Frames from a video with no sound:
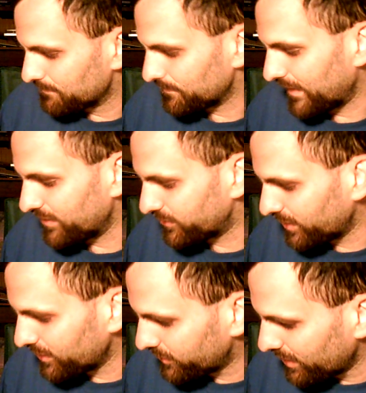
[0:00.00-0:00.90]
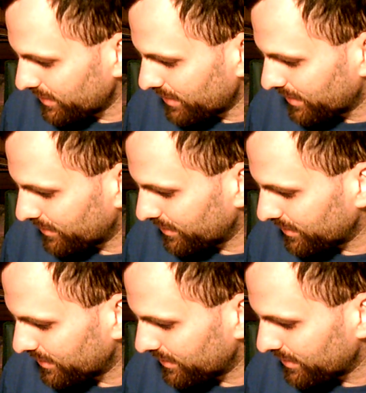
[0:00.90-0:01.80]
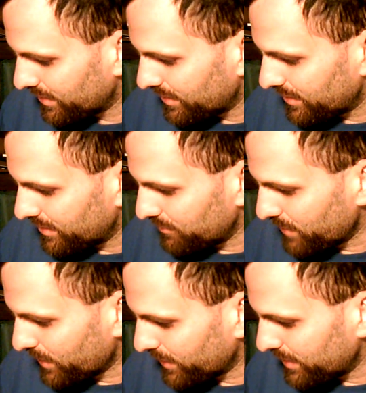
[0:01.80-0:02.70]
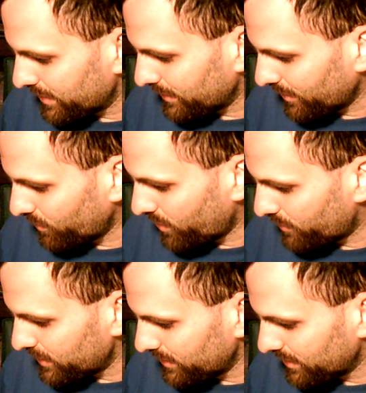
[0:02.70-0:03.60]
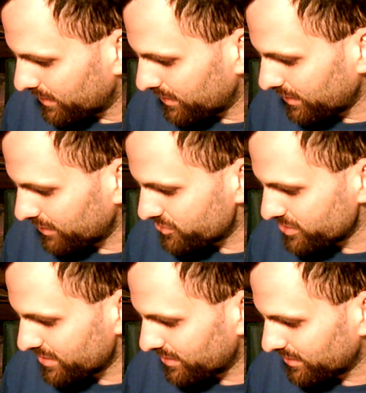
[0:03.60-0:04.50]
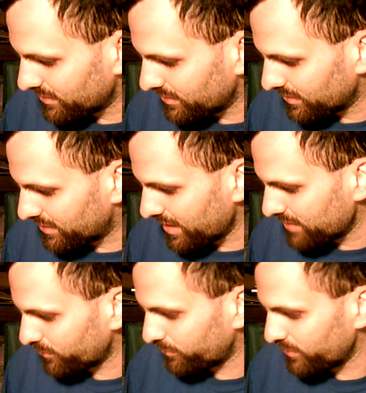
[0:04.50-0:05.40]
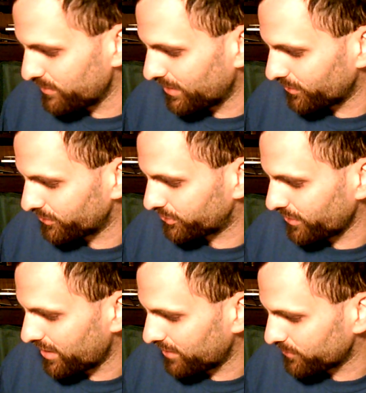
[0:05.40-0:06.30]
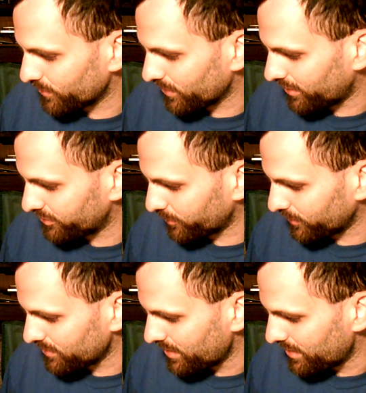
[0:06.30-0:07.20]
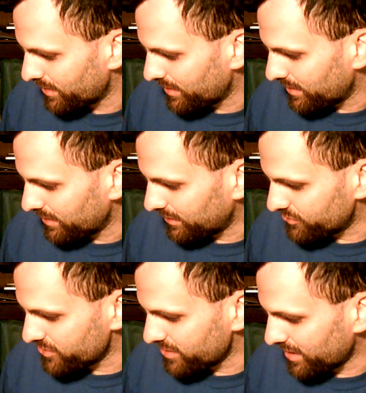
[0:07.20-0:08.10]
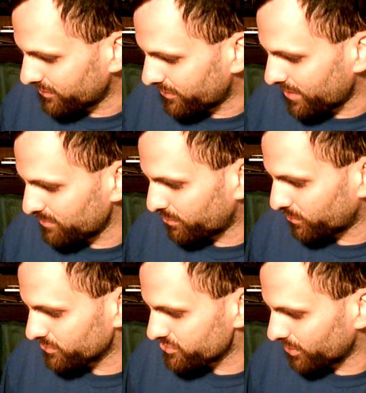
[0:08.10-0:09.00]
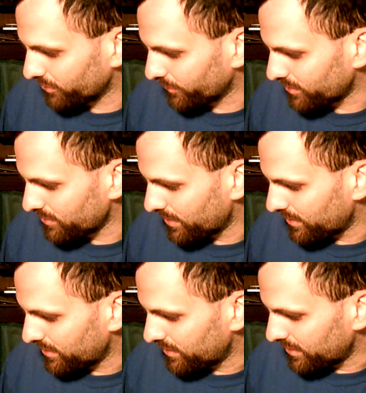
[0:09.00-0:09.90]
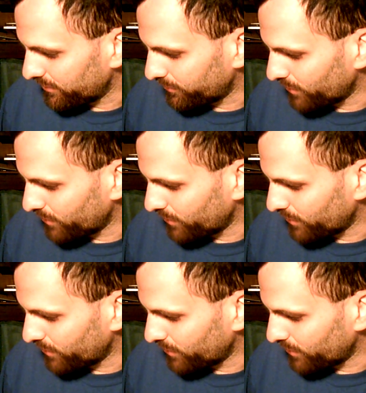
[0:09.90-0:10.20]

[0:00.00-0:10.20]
When a citizen married a woman and she gave a female slave to her husband, and she has then borne children,